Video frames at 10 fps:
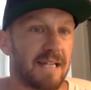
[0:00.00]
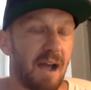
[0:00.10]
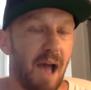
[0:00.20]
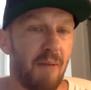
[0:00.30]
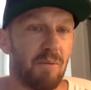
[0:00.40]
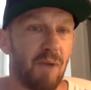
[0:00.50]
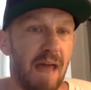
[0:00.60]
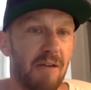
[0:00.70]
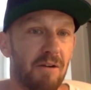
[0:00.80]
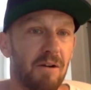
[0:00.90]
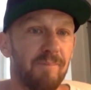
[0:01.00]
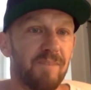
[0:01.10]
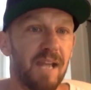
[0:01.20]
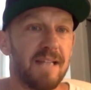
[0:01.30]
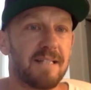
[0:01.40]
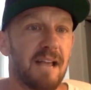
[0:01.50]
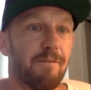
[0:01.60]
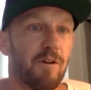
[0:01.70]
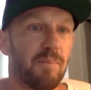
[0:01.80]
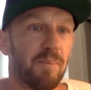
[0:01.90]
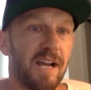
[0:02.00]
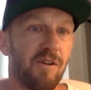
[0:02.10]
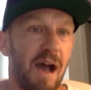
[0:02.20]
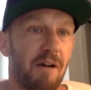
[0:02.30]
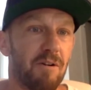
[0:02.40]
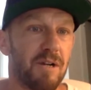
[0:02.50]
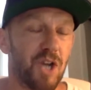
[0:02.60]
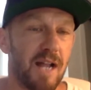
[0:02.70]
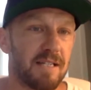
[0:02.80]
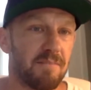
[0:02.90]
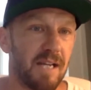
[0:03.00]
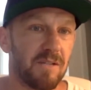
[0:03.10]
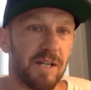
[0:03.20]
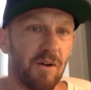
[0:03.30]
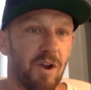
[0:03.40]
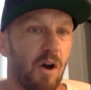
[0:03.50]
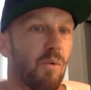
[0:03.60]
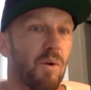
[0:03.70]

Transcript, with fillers: I, I would rather it's safer to play Crowder and Johnson because we don't know